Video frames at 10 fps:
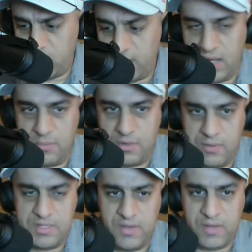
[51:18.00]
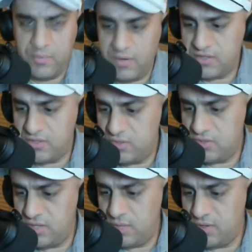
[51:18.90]
quick. I'm going to see if I can pronounce his
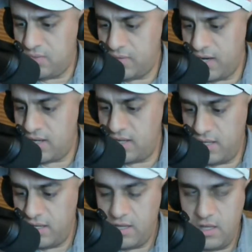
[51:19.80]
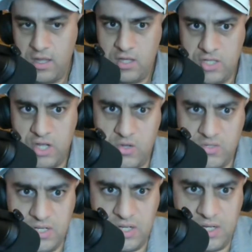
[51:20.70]
username correctly. She
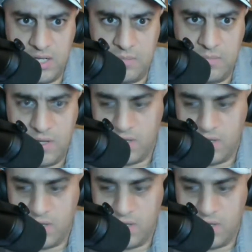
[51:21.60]
hosted a